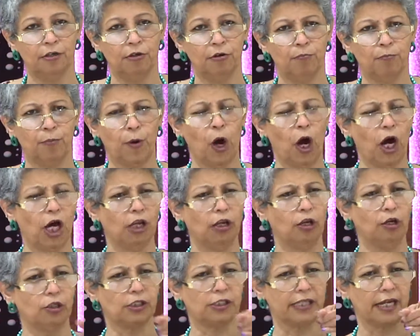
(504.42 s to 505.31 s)
Paul
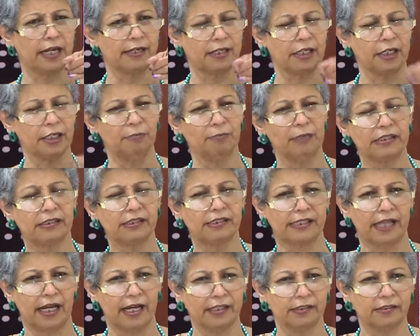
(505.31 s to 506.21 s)
looked at him and
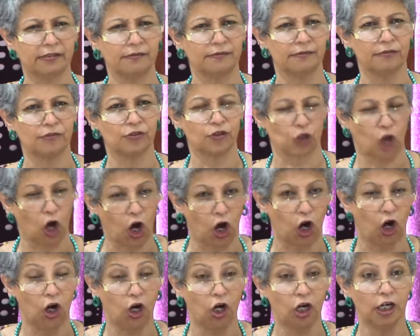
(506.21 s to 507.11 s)
said,
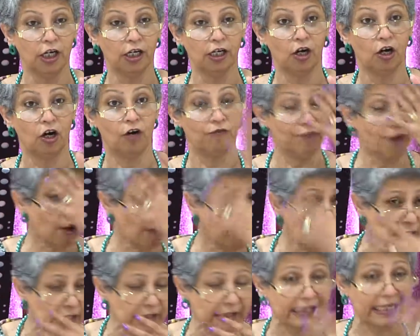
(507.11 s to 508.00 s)
saw from
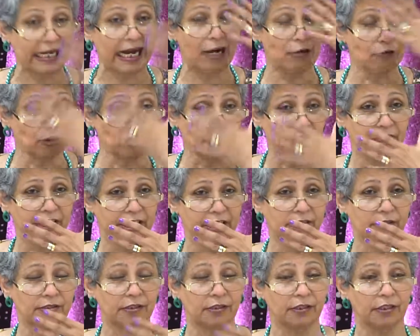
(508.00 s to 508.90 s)
his
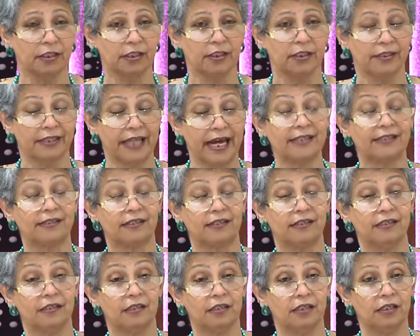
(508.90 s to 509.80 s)
countenance that
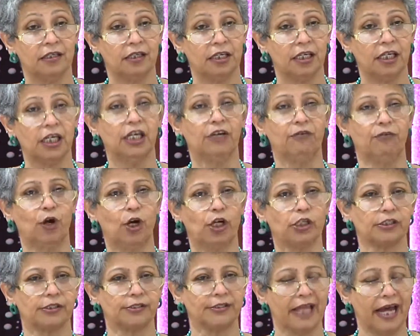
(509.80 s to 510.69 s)
he
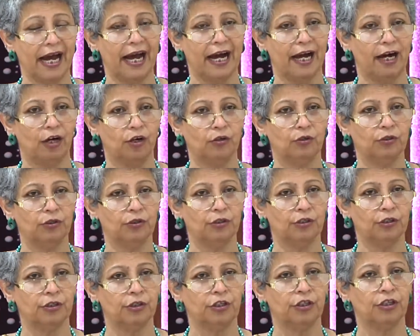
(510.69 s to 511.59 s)
was now
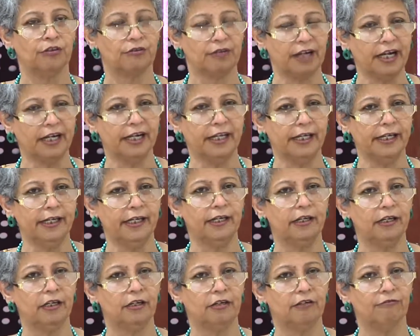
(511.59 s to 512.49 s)
ready
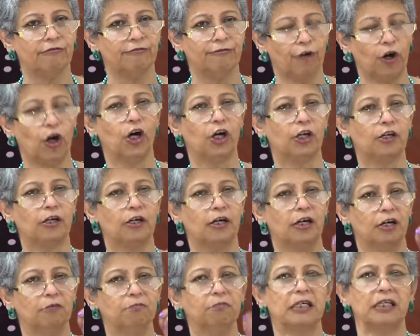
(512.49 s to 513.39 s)
for
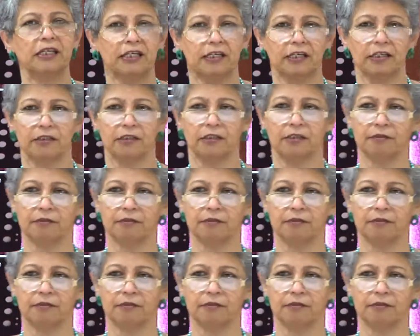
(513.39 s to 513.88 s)
a miracle.